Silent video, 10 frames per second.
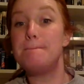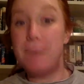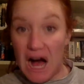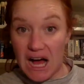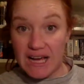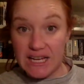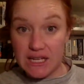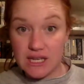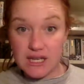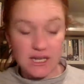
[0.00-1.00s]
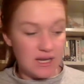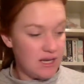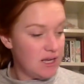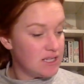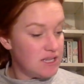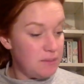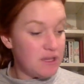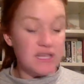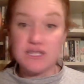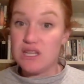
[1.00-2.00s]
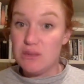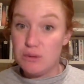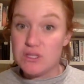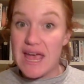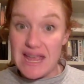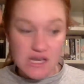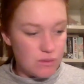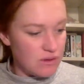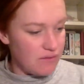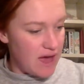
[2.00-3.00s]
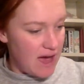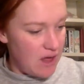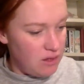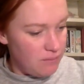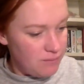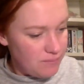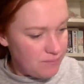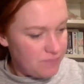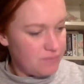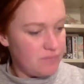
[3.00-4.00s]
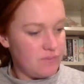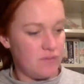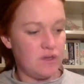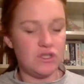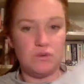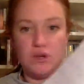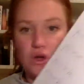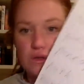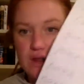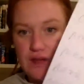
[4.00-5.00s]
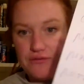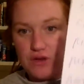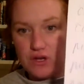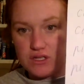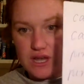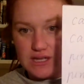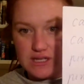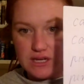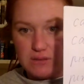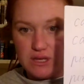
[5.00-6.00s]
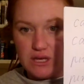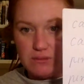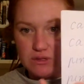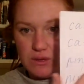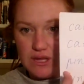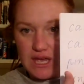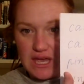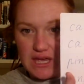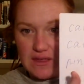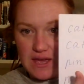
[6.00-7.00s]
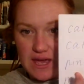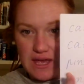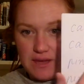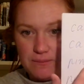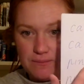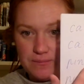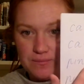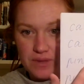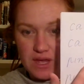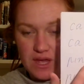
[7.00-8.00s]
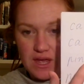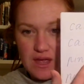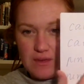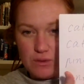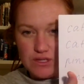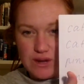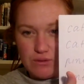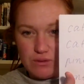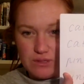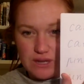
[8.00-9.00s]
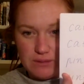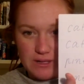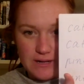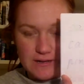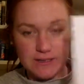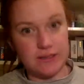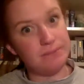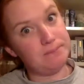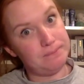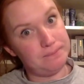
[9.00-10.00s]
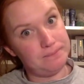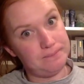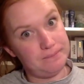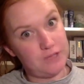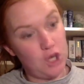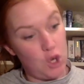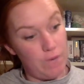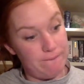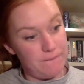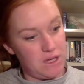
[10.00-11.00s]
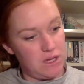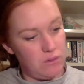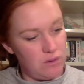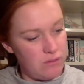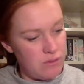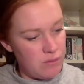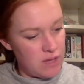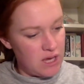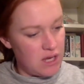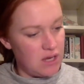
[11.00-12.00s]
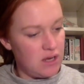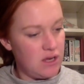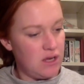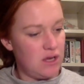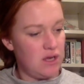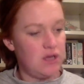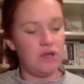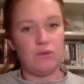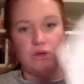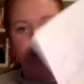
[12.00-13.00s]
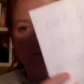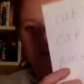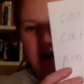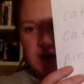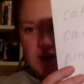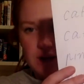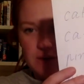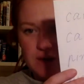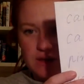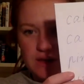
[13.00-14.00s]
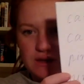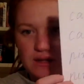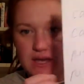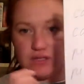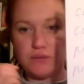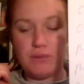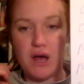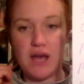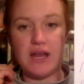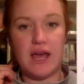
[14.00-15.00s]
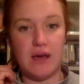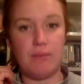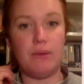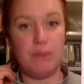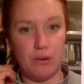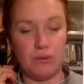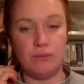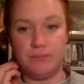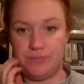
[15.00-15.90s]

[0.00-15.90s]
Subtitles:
pine. Typically syllables end with a vowel. So we know that our first line is going to be here between the E and the A. And then what's our rule with double letters? Hopefully we remember that. We should be breaking it up like that. Okay, so pineapple.